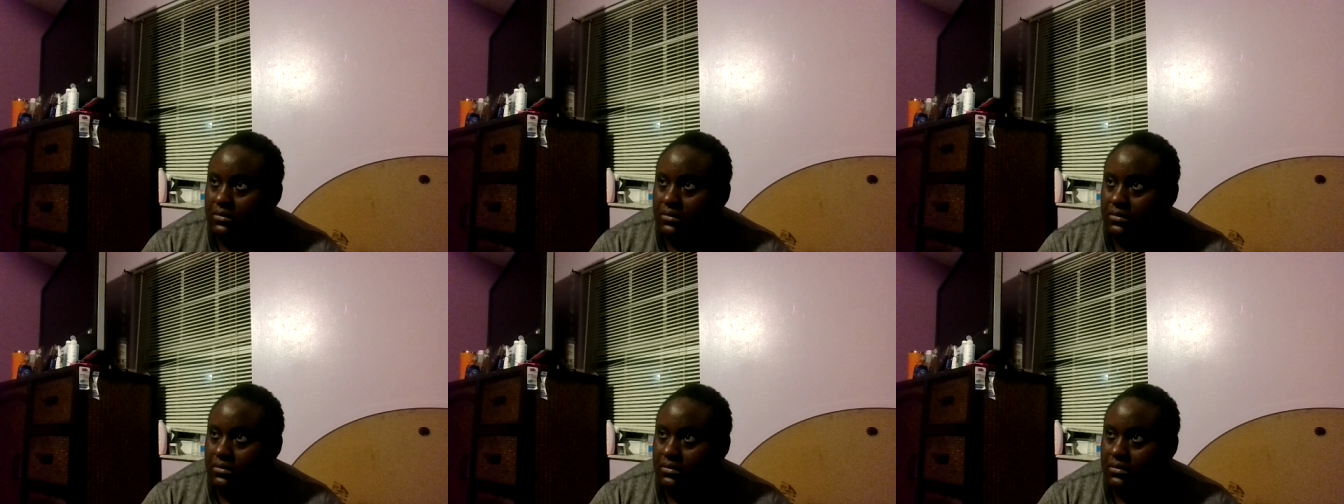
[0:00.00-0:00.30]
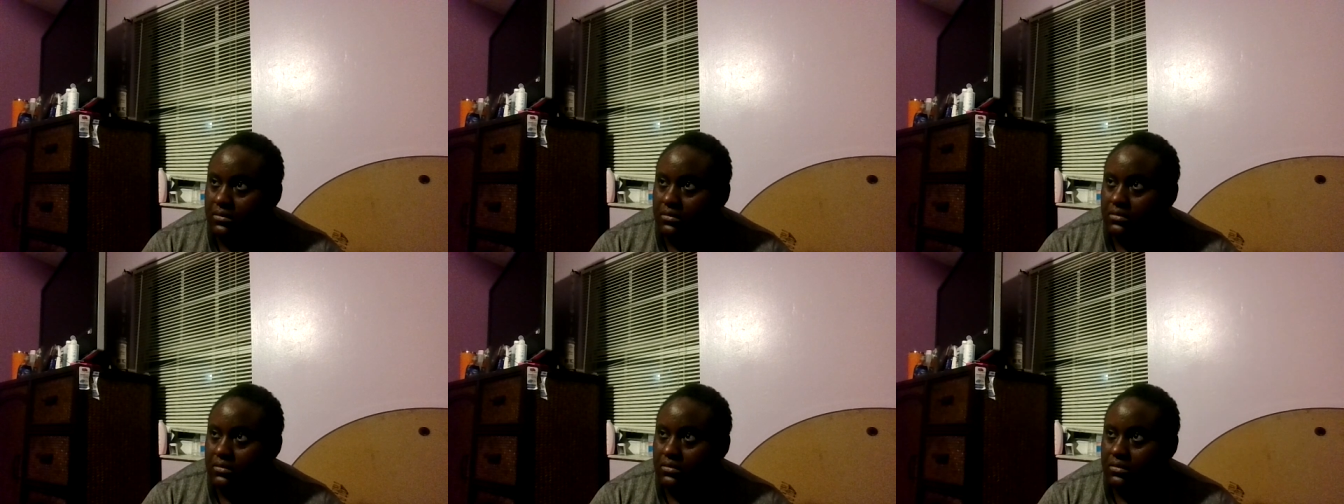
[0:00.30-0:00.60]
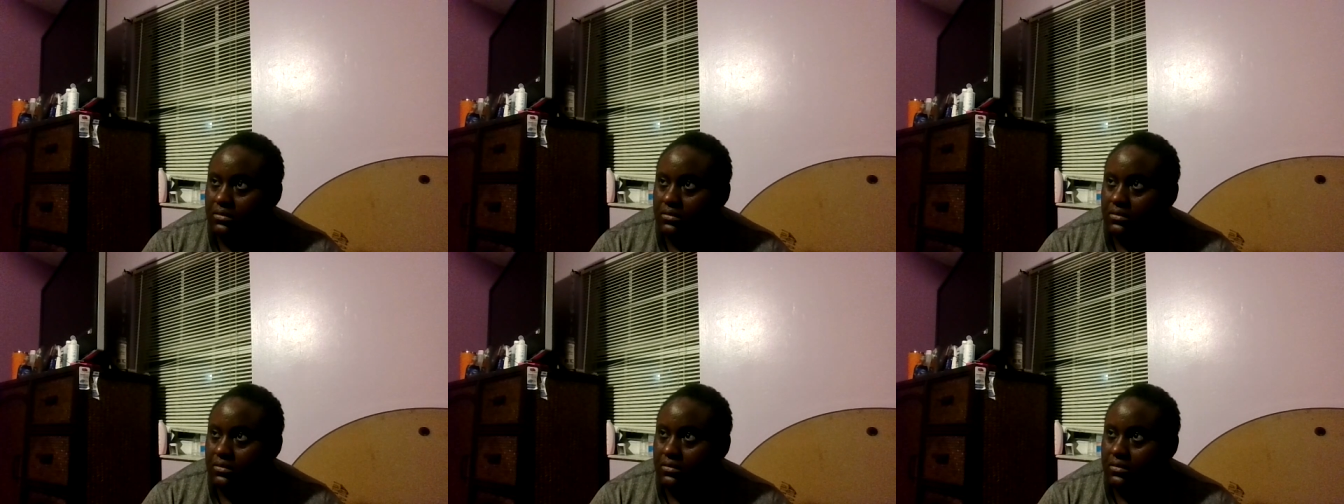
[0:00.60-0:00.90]
that's
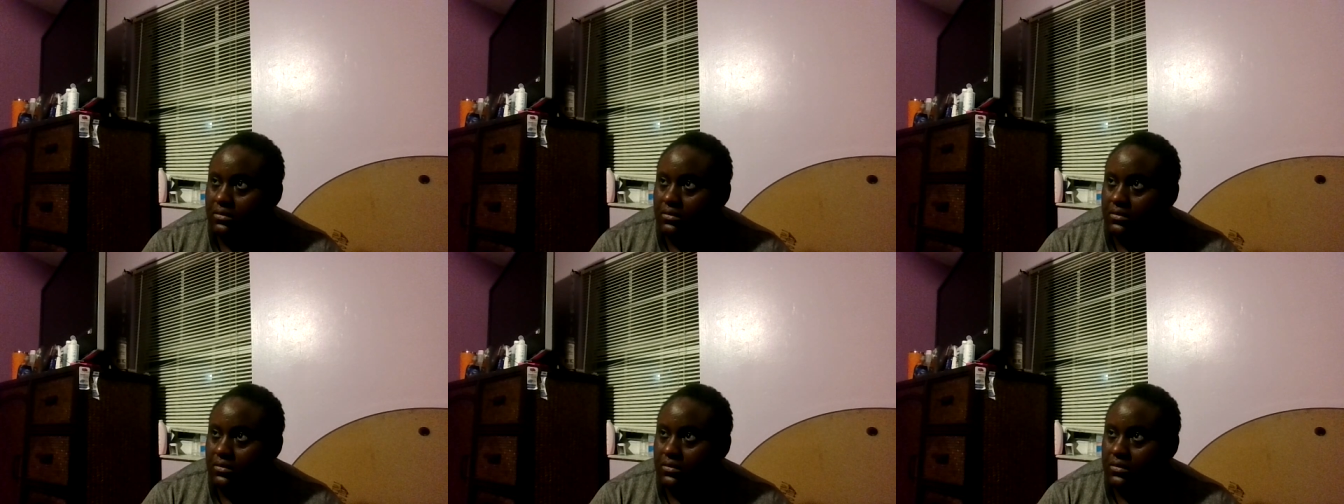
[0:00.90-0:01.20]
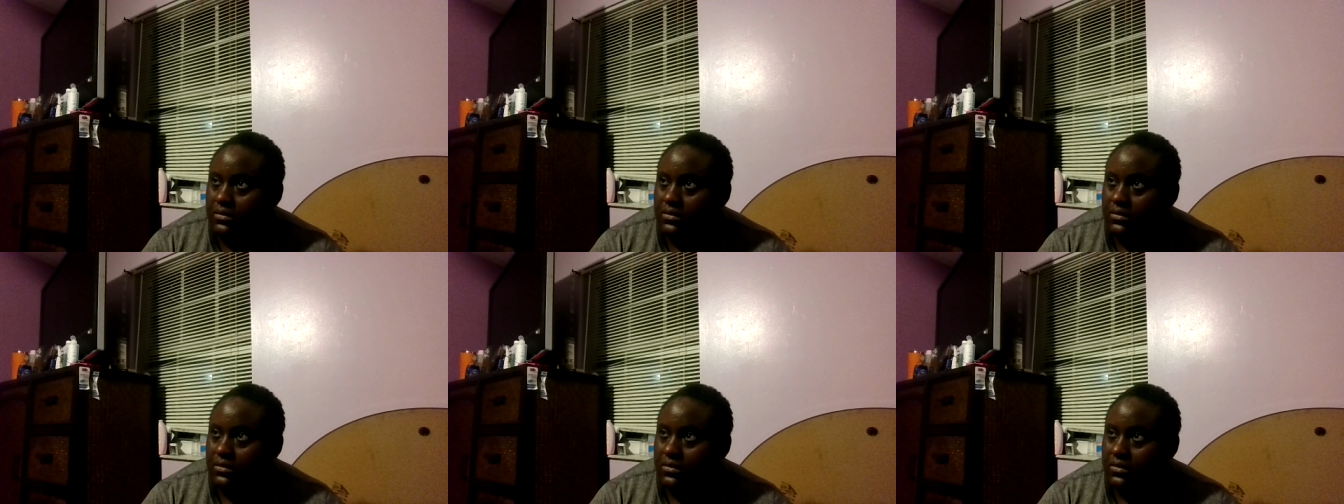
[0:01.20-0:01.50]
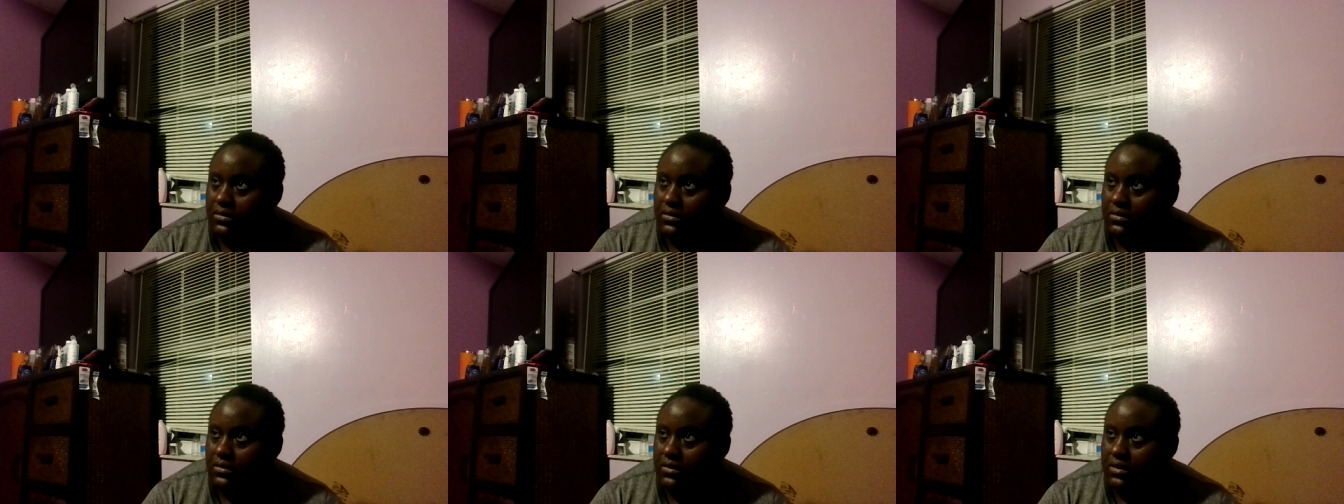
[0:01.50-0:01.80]
bullshit, you're not supposed to
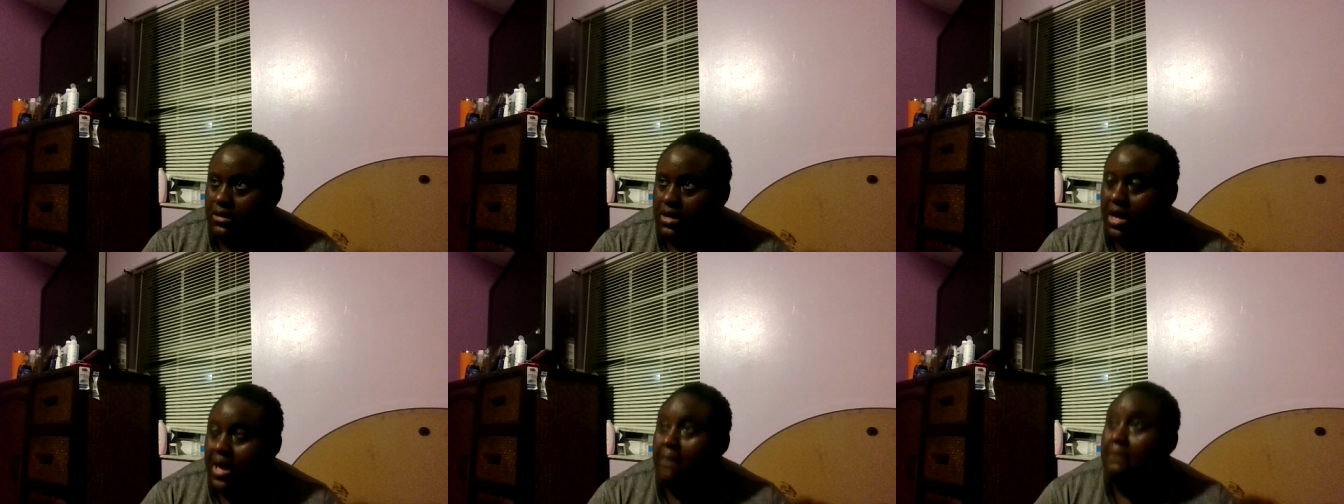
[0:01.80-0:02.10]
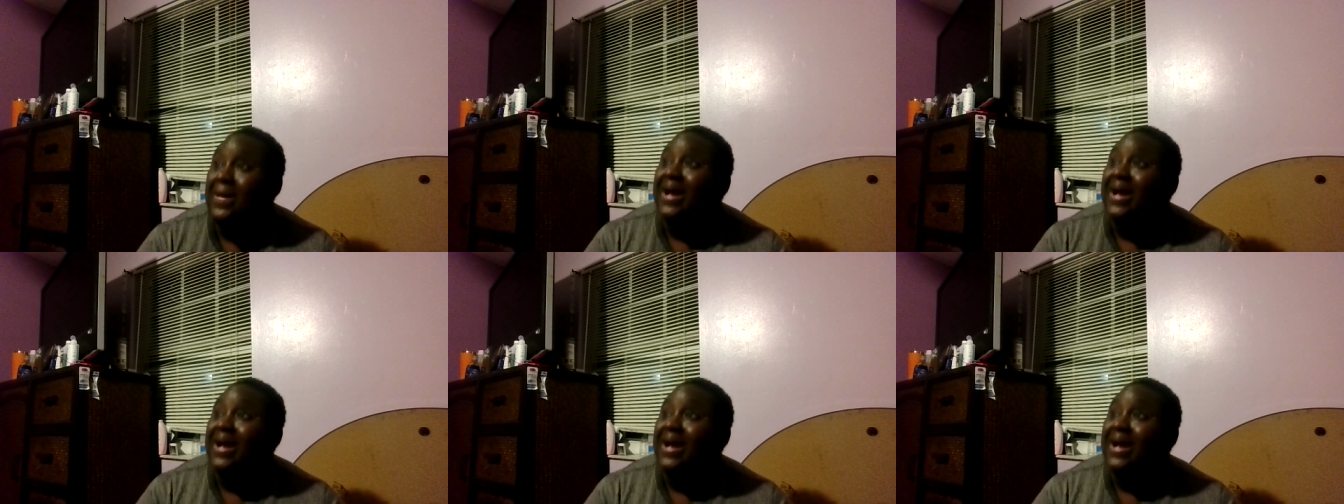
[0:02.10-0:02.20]
sit up there.